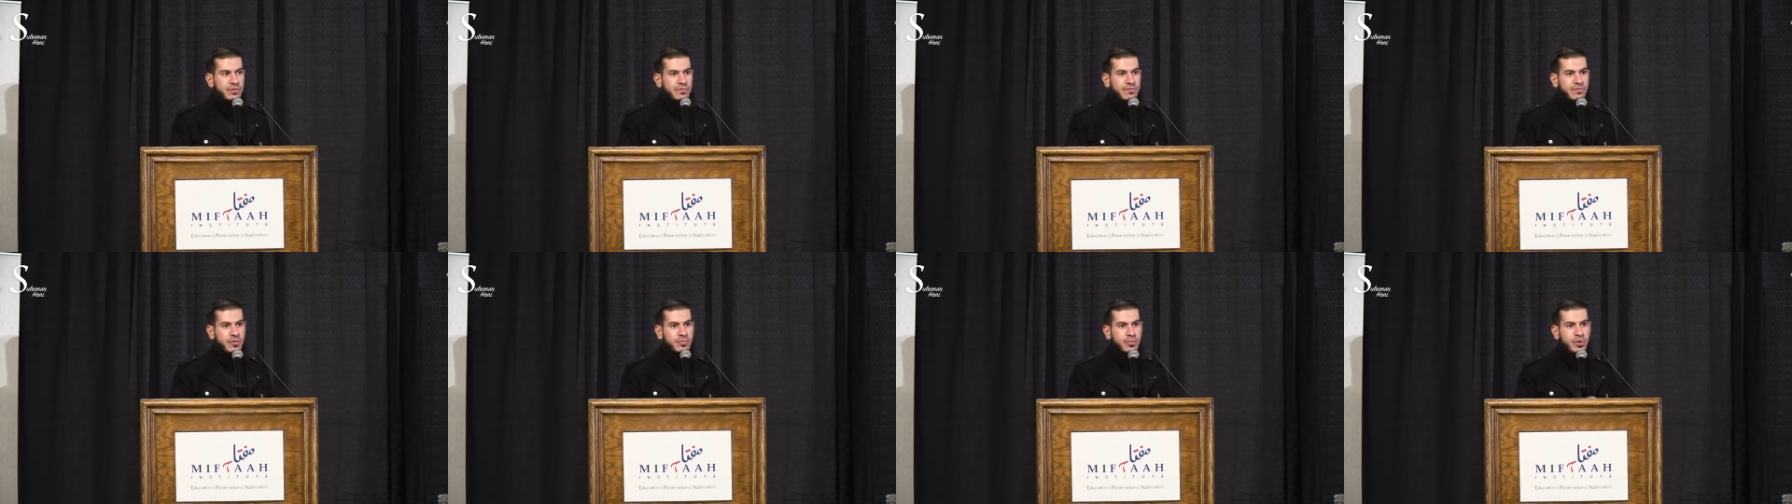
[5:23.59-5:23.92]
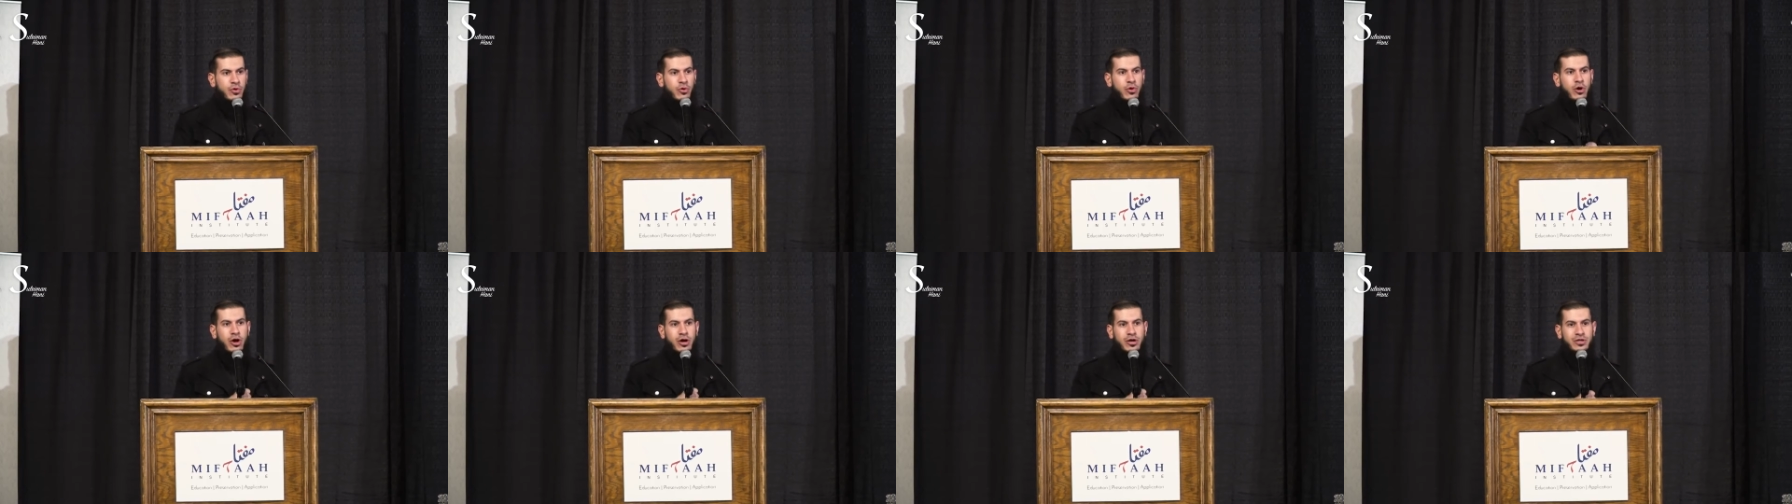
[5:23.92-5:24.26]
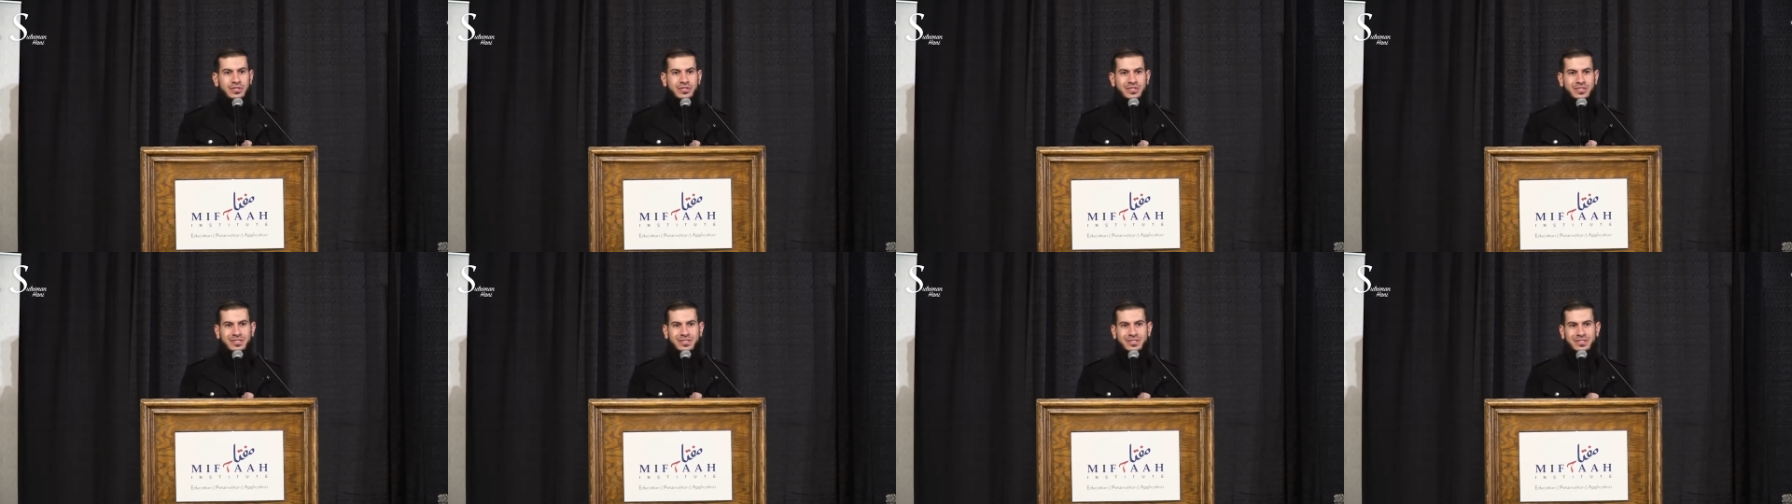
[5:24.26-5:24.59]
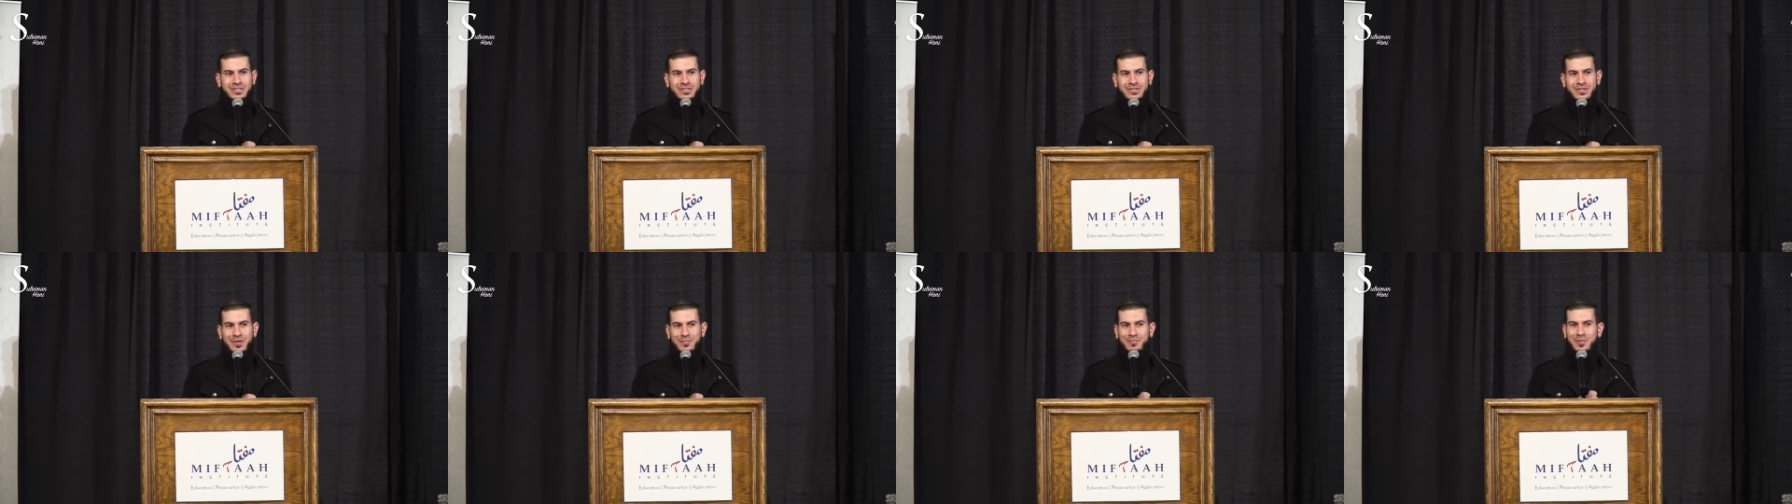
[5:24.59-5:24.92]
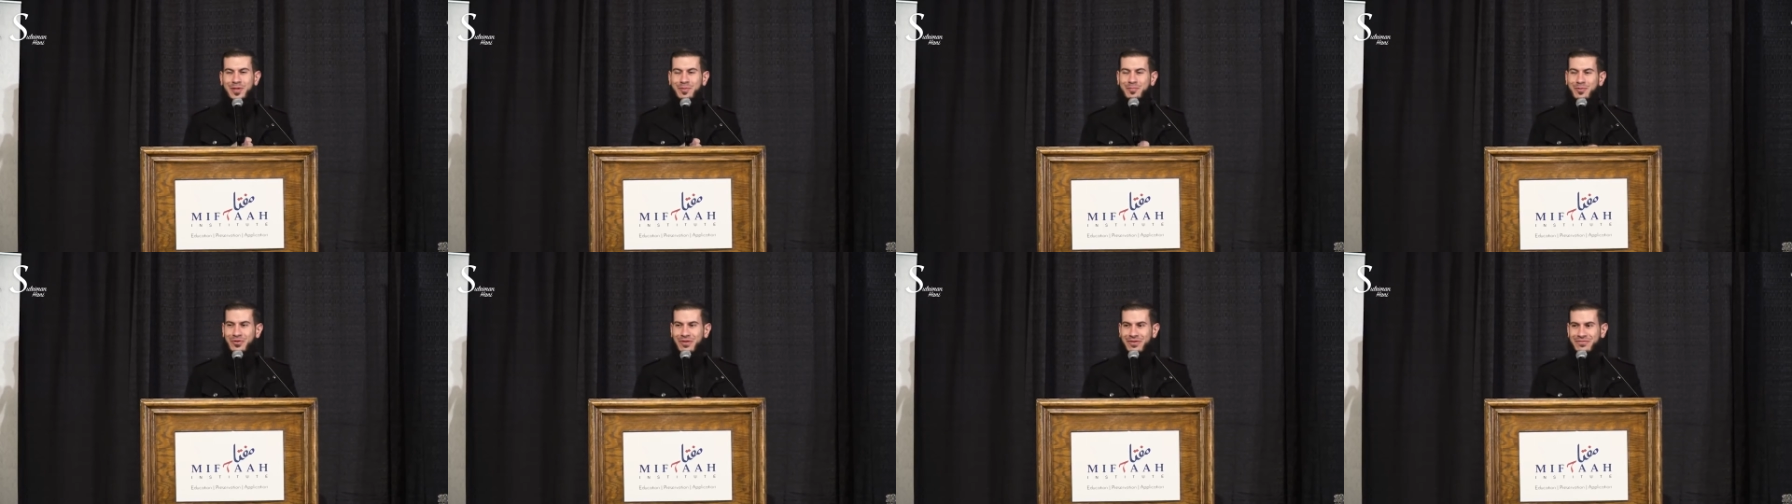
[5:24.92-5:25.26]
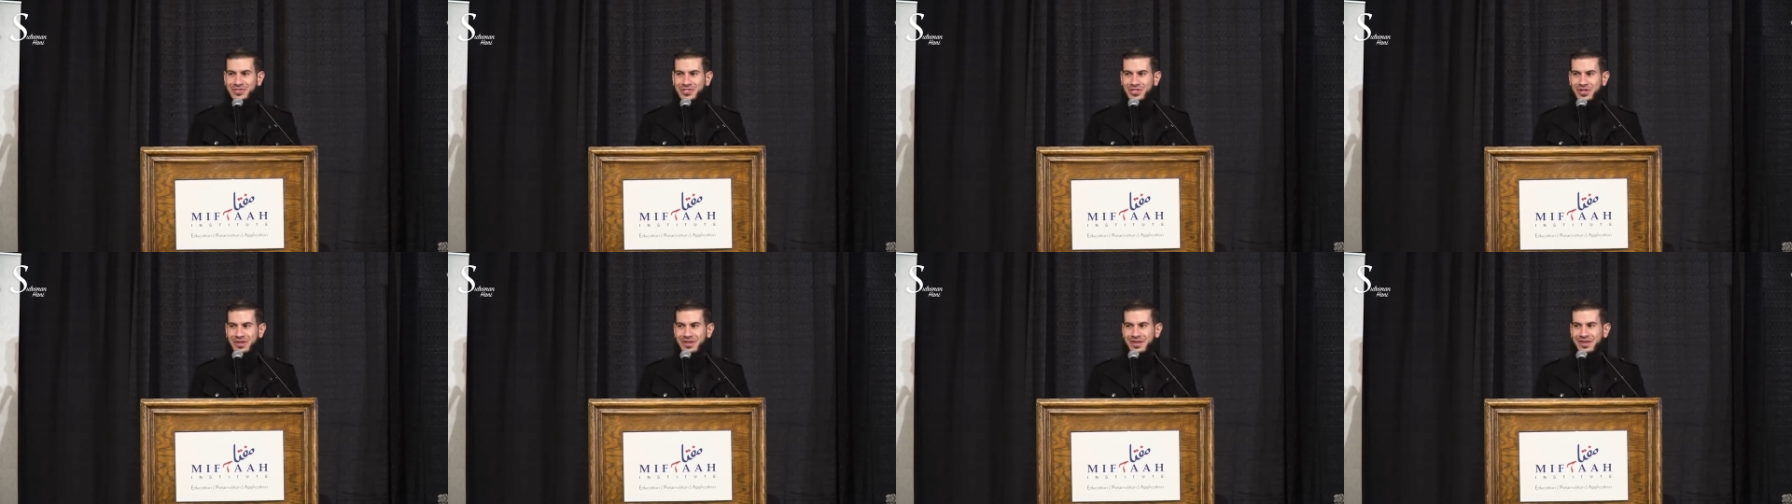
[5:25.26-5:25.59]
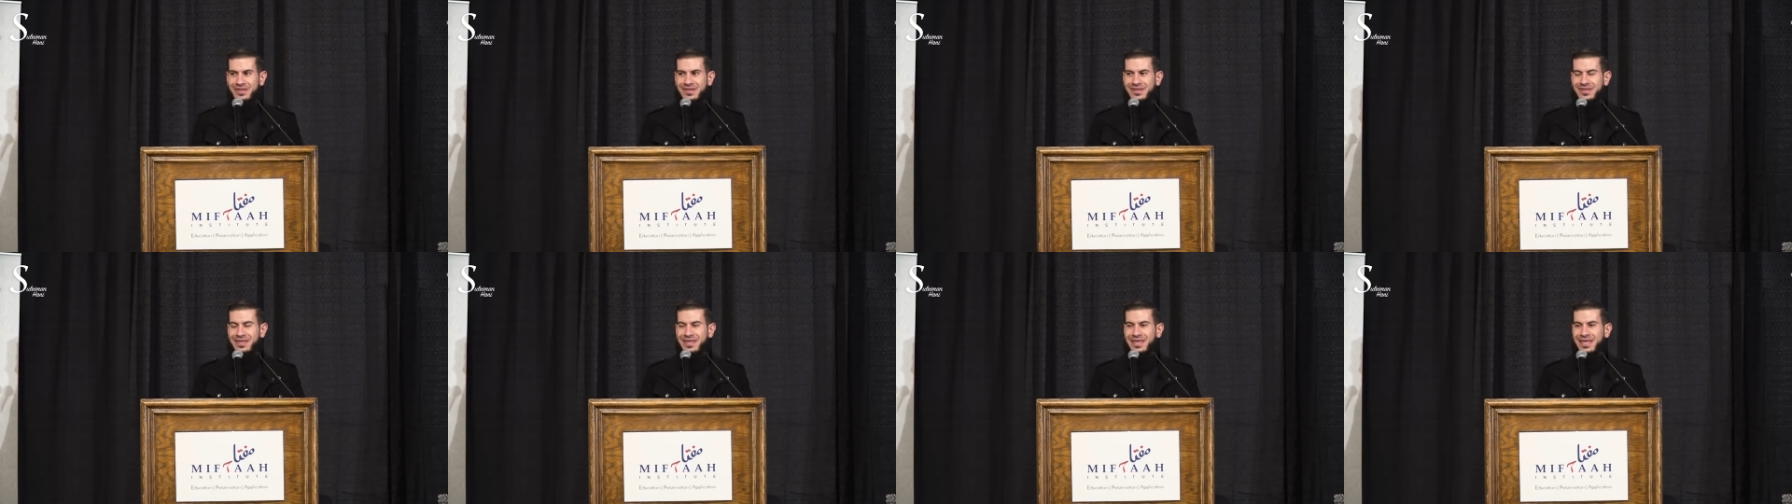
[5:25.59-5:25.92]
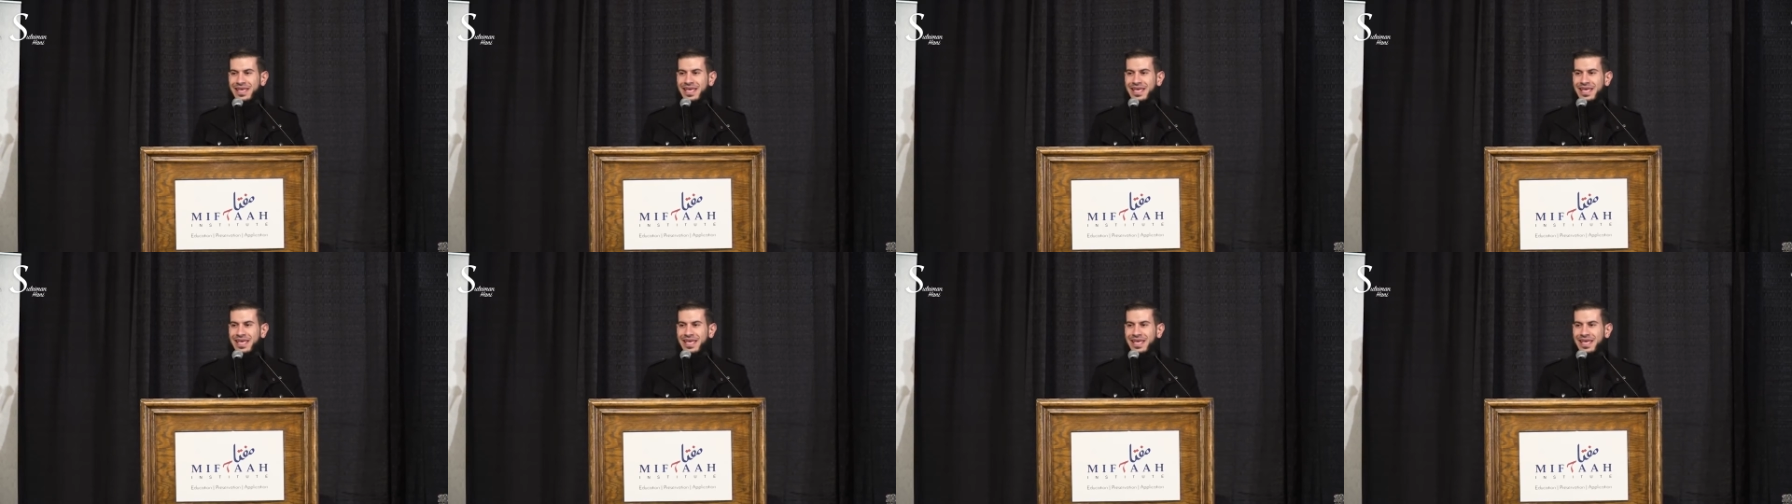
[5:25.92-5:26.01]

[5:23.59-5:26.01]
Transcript: from their hearts, the people of Jannah,